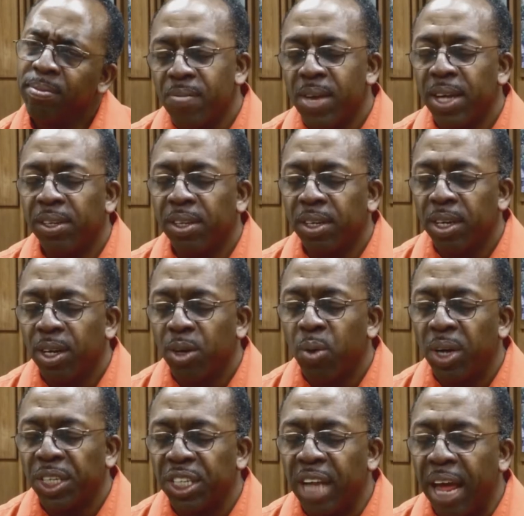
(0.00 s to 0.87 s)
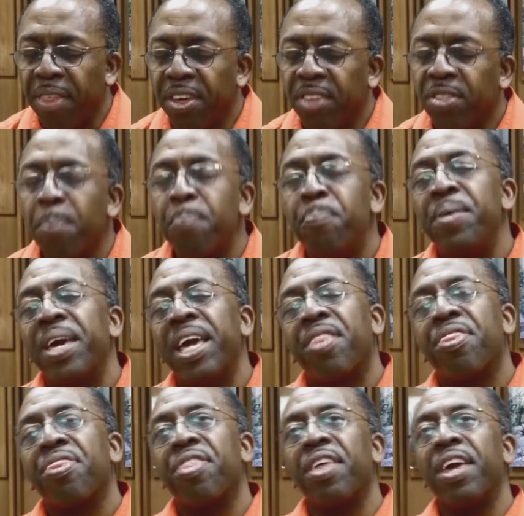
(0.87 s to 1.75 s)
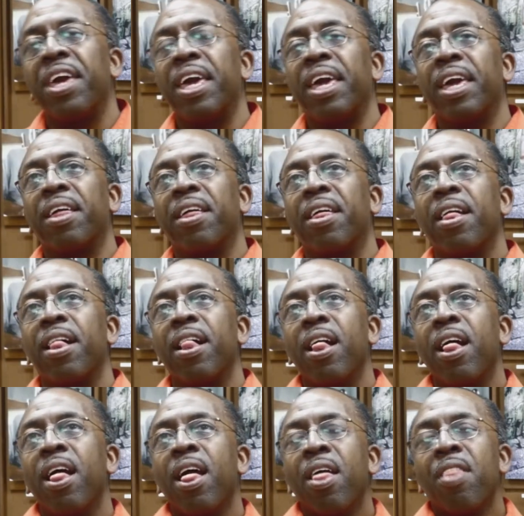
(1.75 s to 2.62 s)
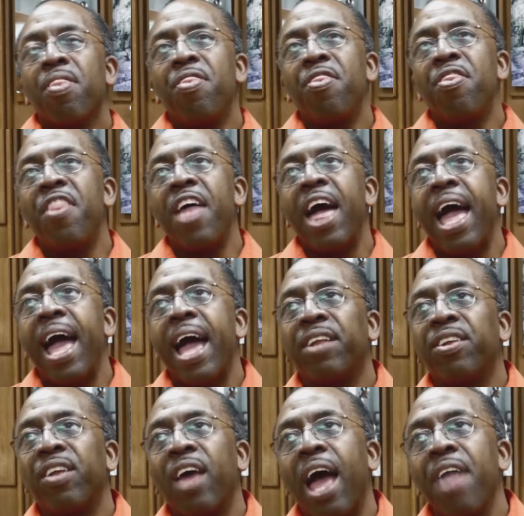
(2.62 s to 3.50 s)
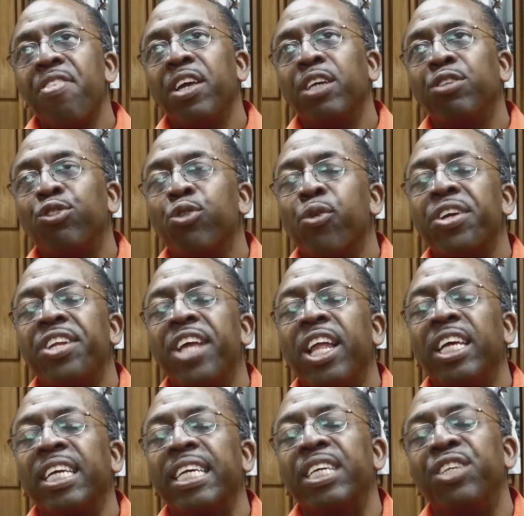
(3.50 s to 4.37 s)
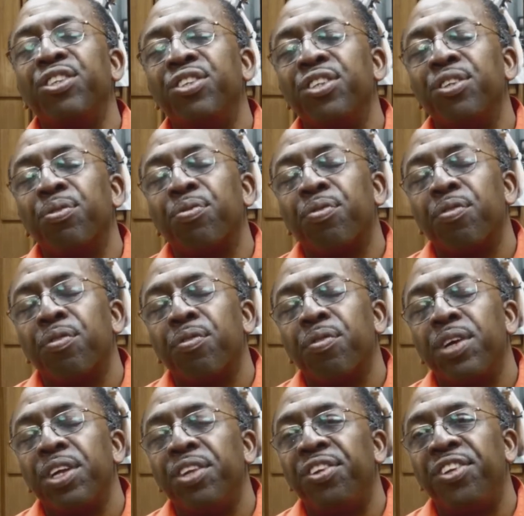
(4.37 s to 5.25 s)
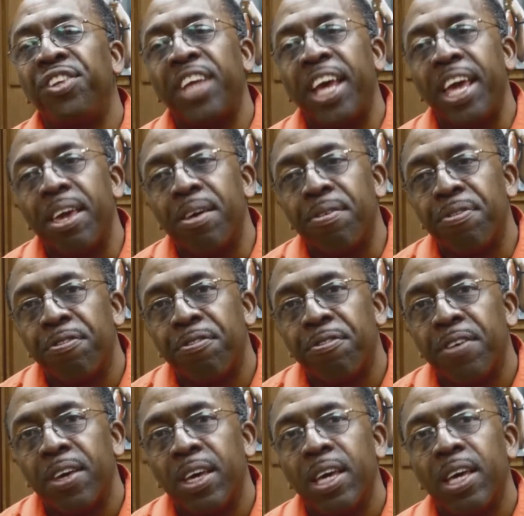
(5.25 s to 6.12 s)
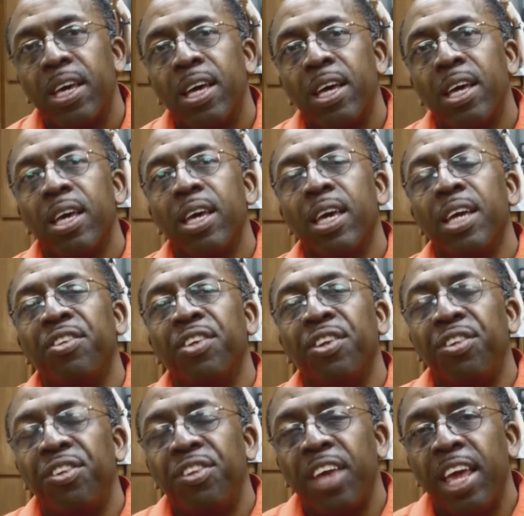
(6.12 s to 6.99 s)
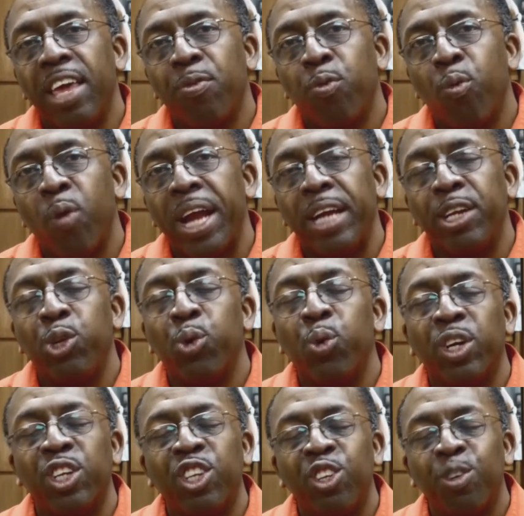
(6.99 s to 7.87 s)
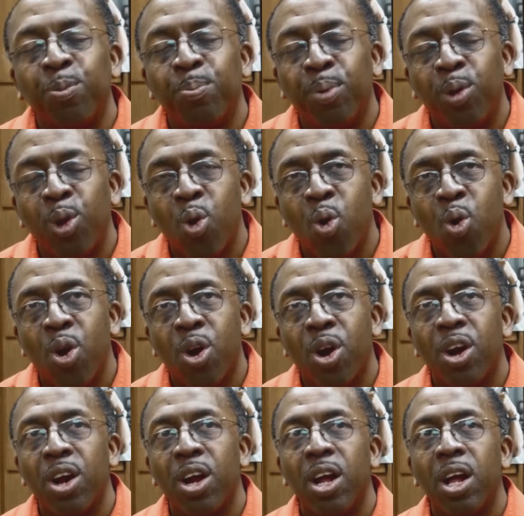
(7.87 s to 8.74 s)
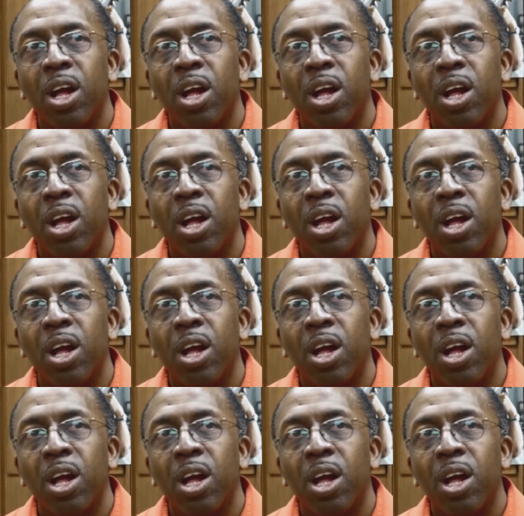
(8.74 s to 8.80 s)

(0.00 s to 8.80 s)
That's a good question. I think the big thing that I think storytelling is safe. It's a safe way to explore